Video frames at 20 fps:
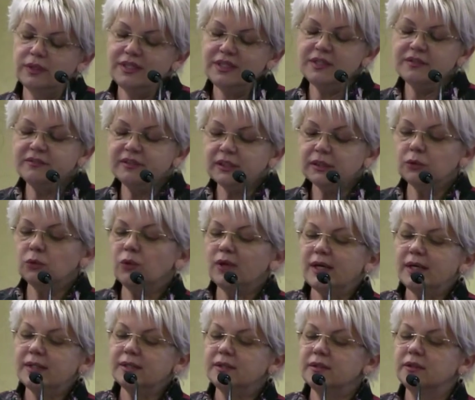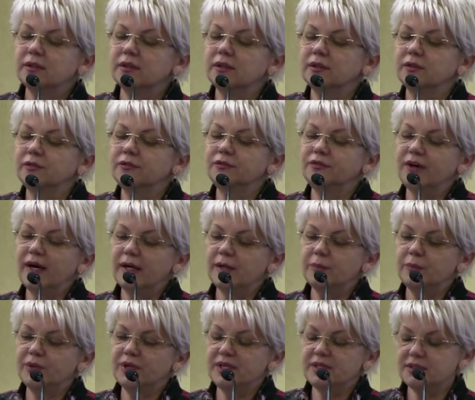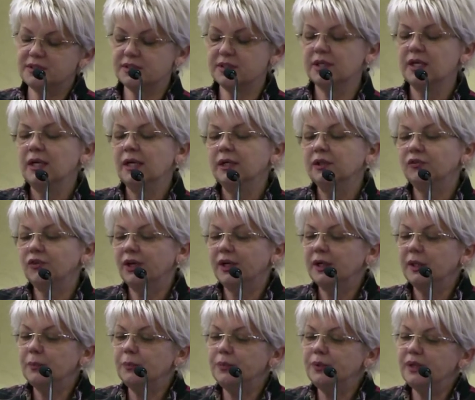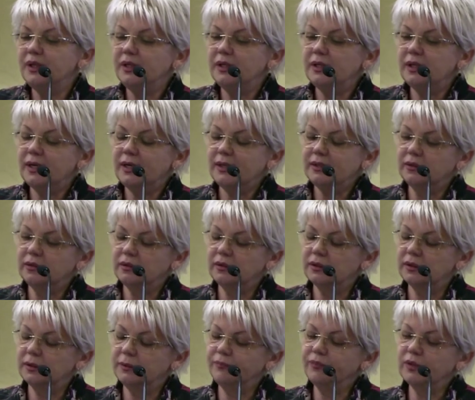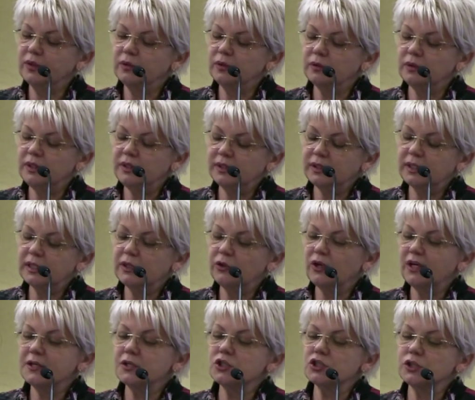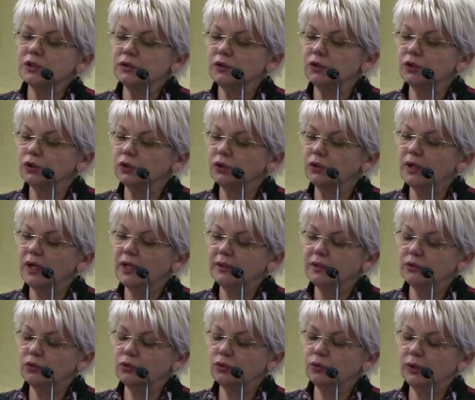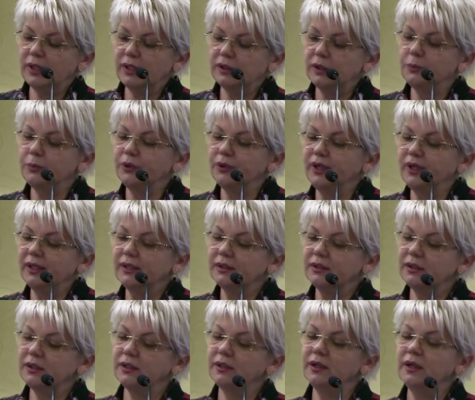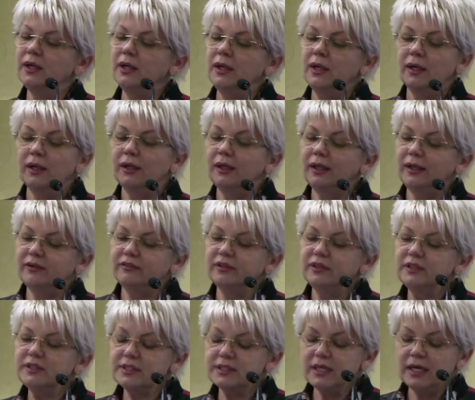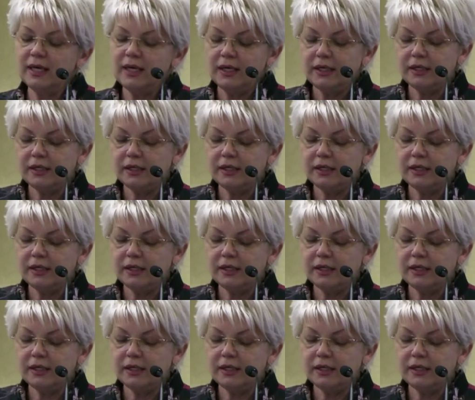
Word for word: evaluate fibrates therapy and in a connection to adiponectin levels,